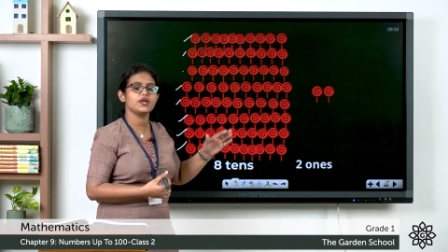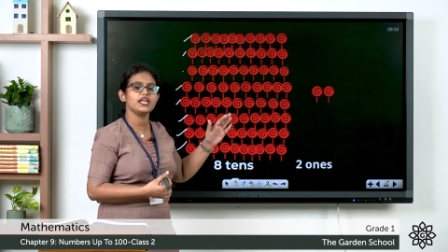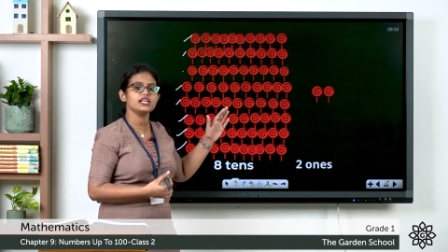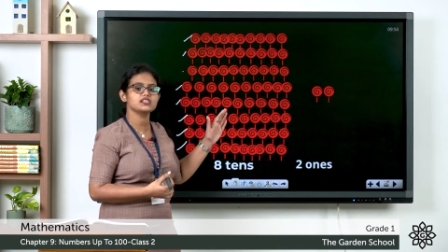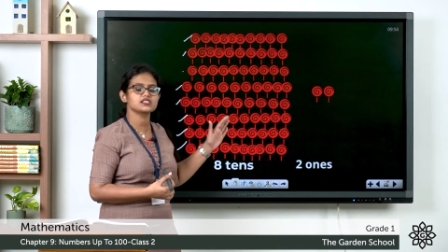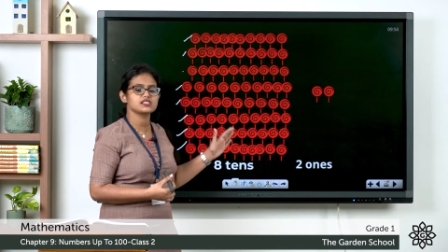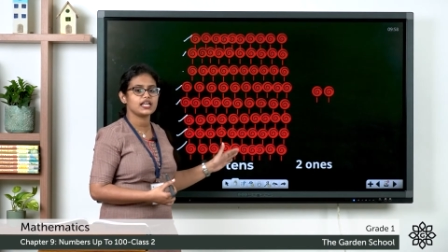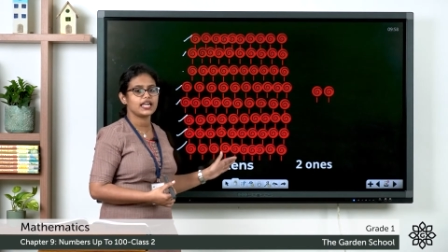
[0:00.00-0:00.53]

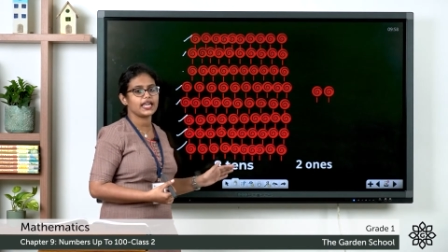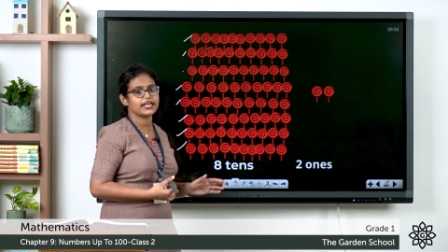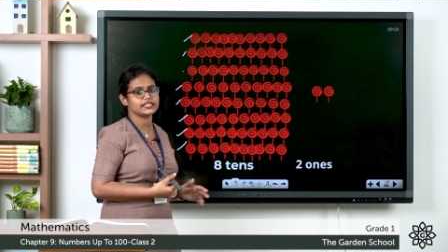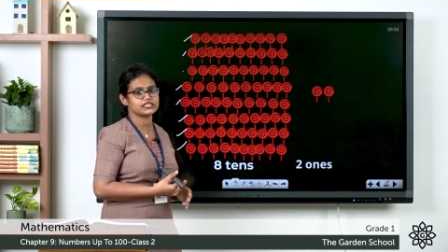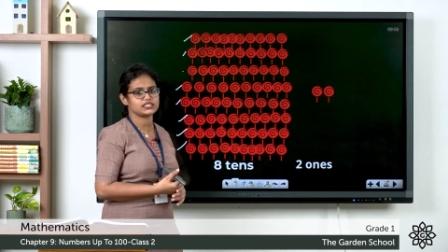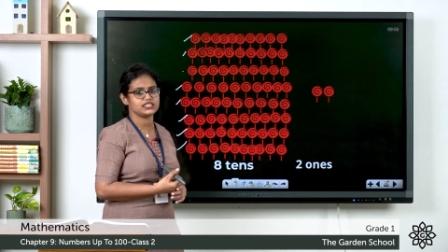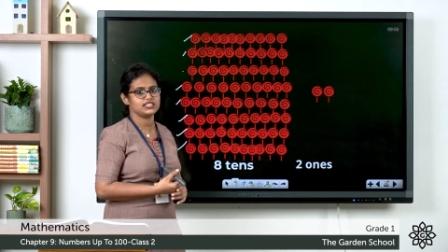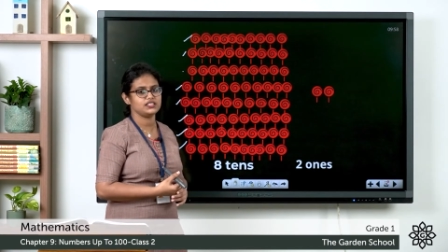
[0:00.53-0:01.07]
makes
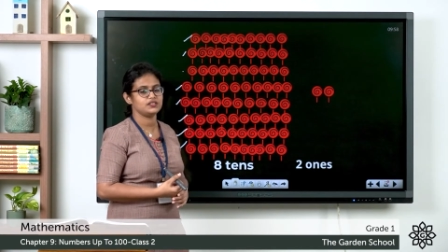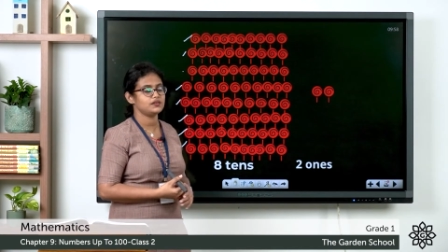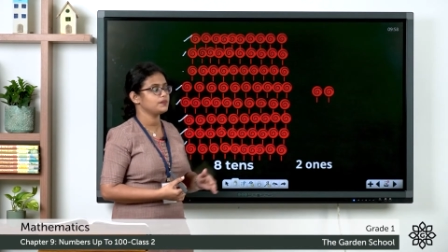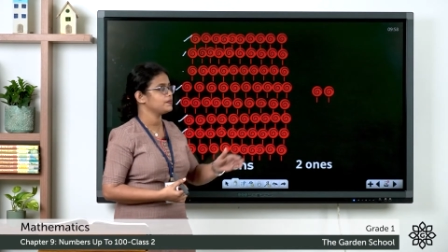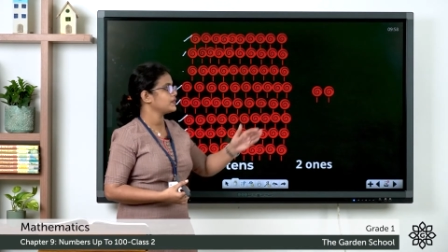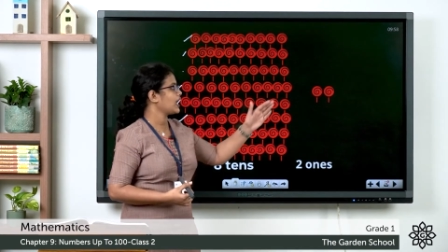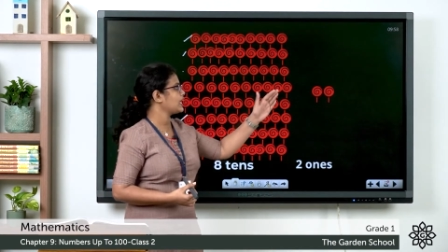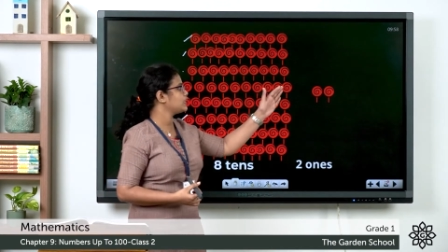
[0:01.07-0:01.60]
80.
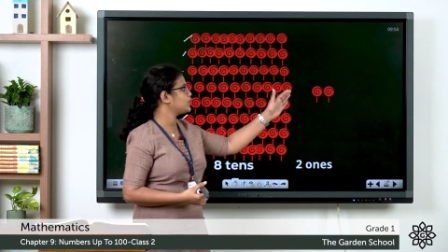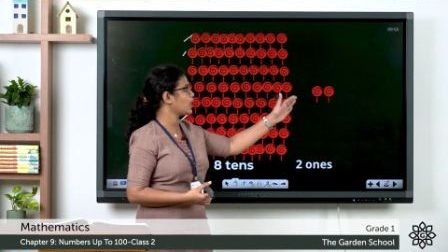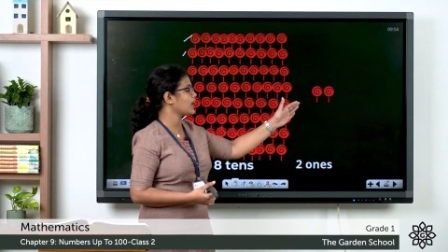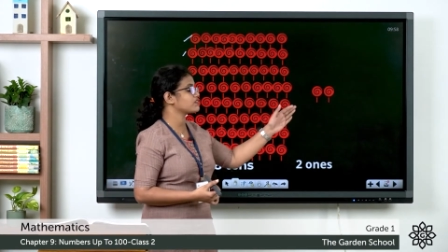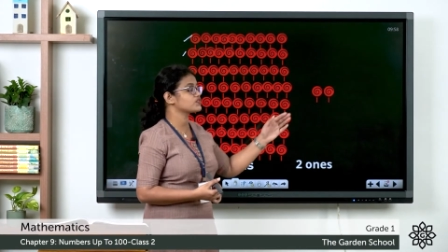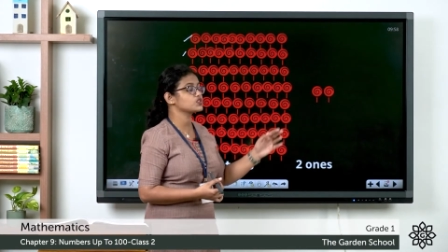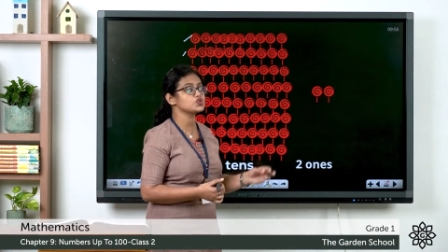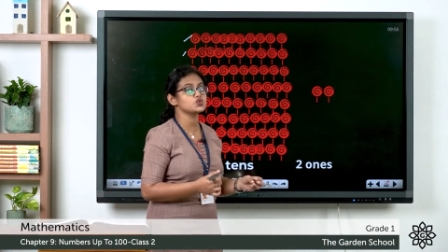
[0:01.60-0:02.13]
And you
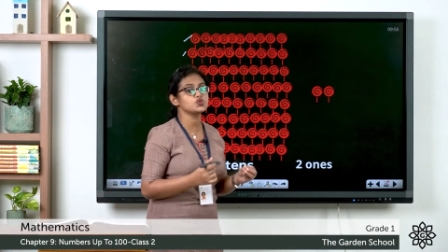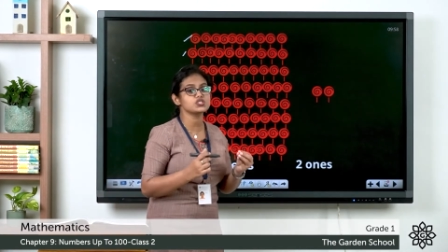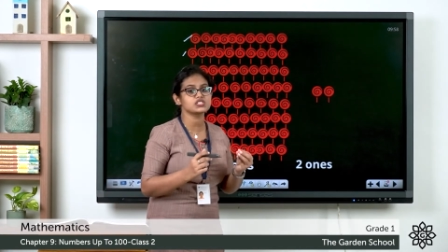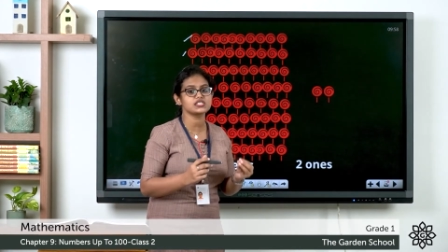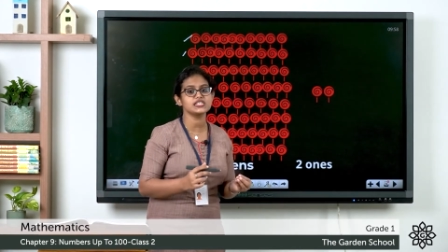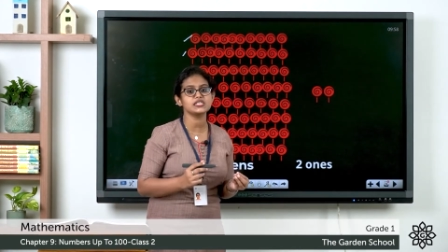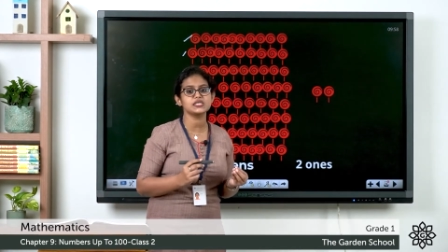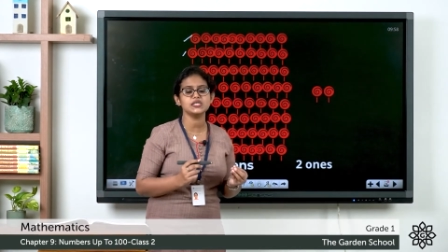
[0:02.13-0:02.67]
have two
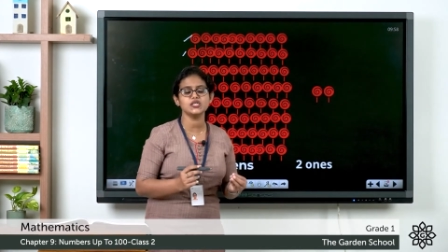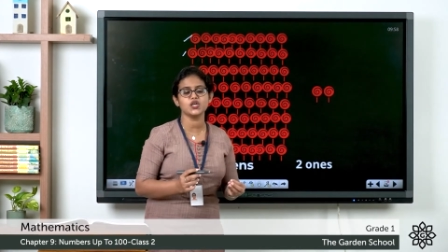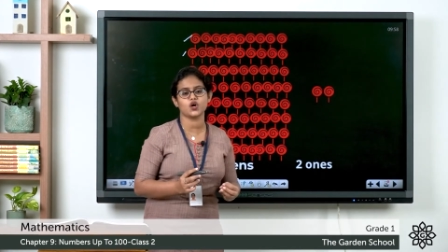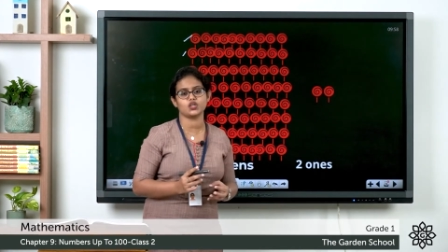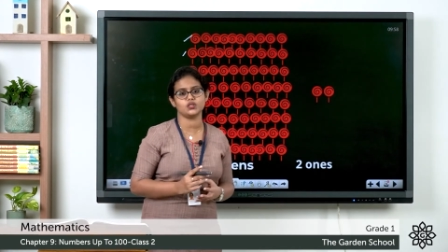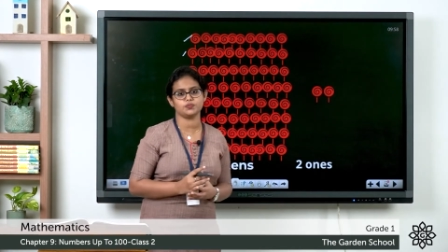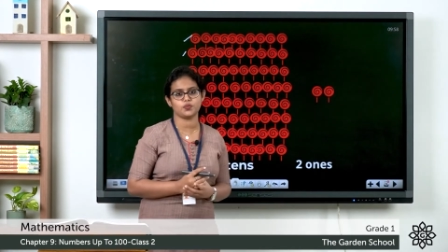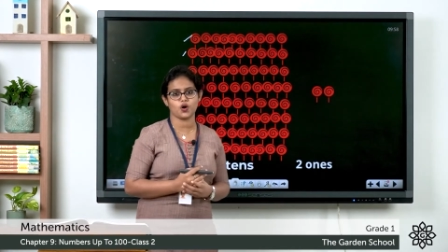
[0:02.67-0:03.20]
single
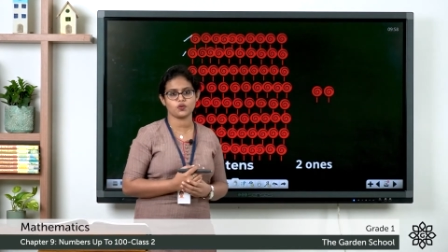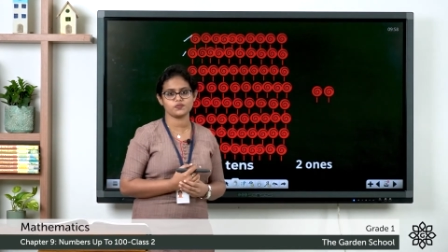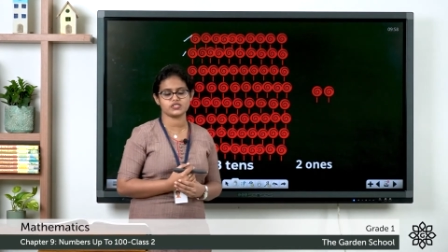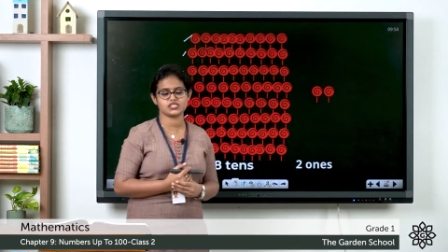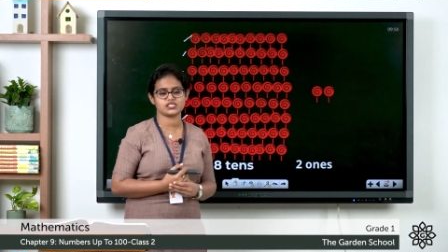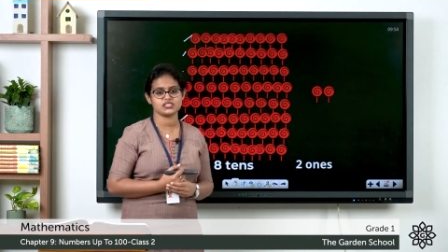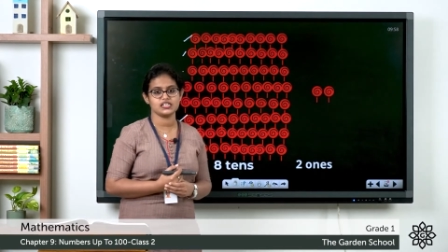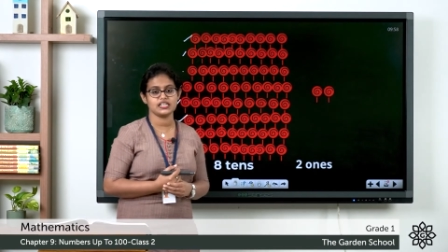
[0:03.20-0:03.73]

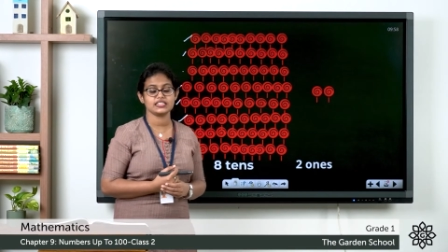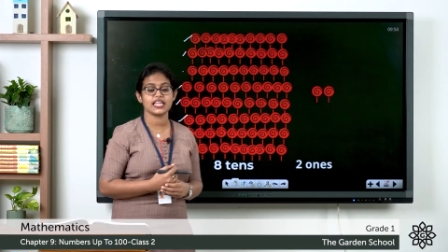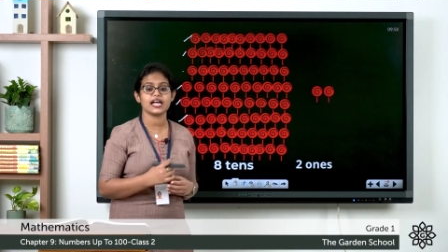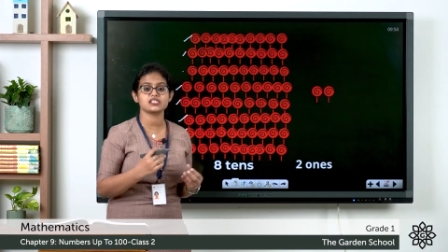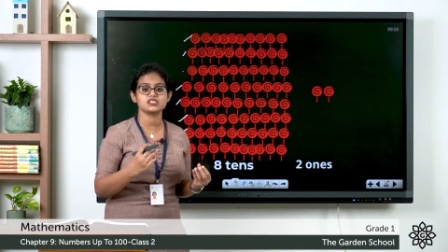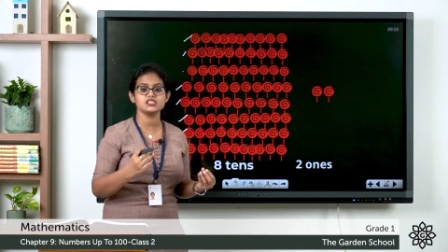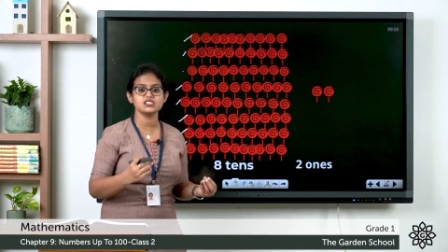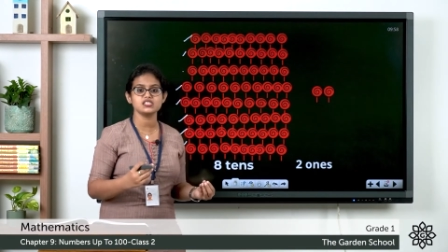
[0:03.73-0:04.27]
lollipops.
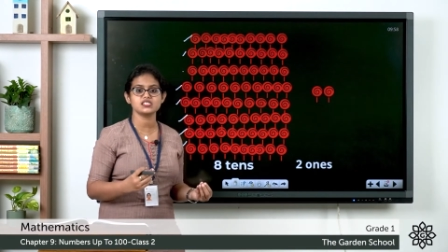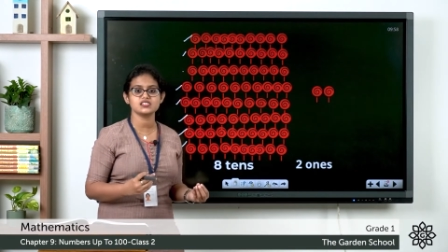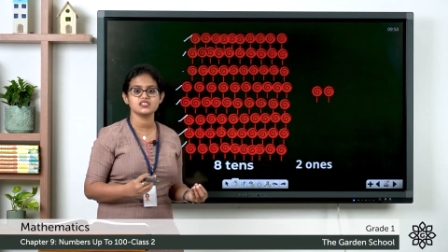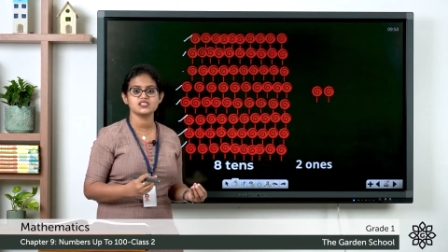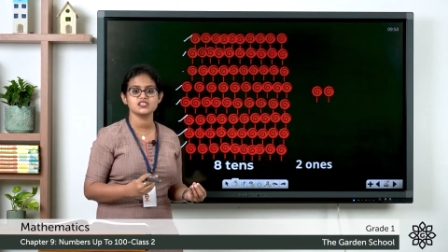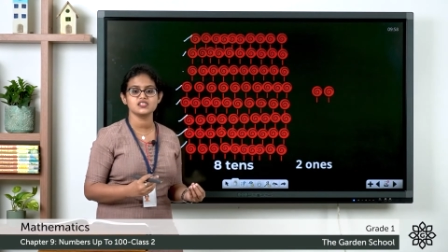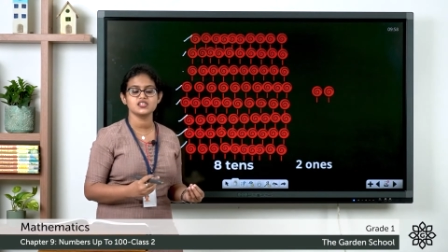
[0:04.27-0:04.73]
That is